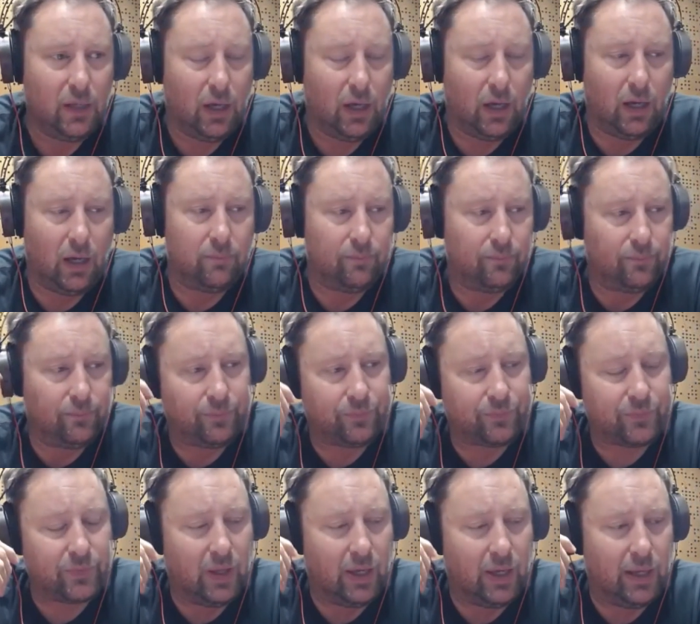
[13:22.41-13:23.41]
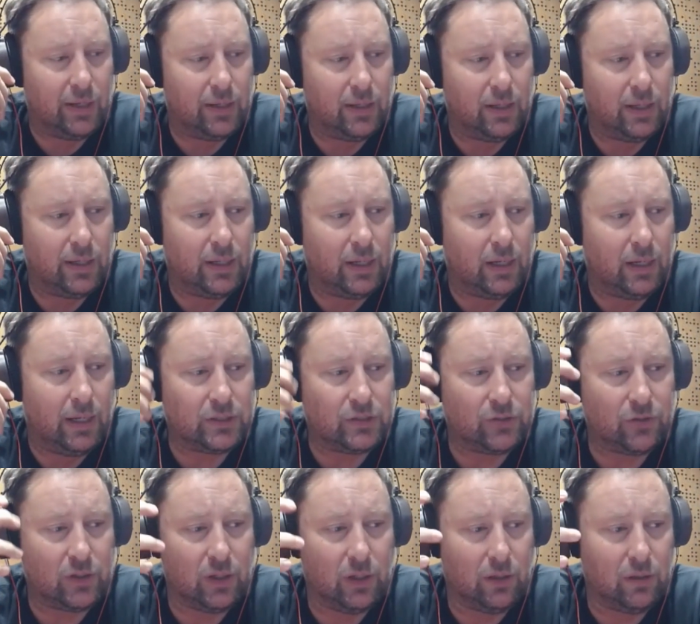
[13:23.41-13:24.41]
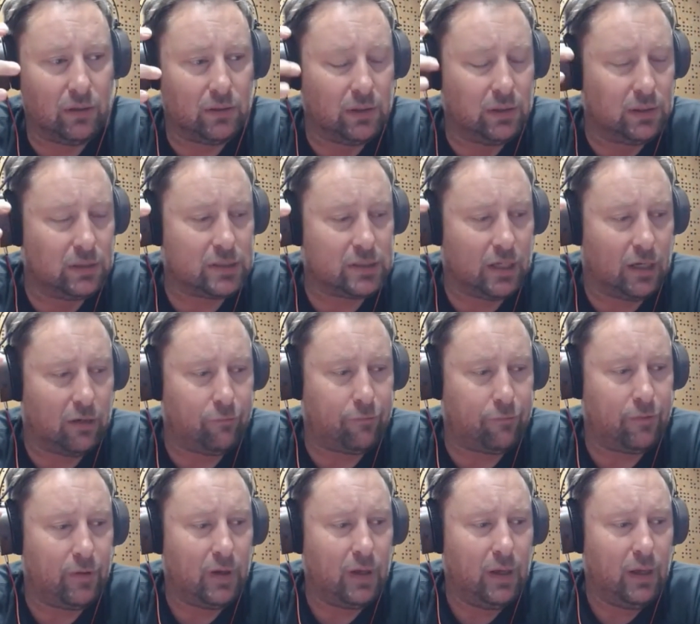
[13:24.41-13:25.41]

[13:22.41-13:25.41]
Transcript: and electrical stuff,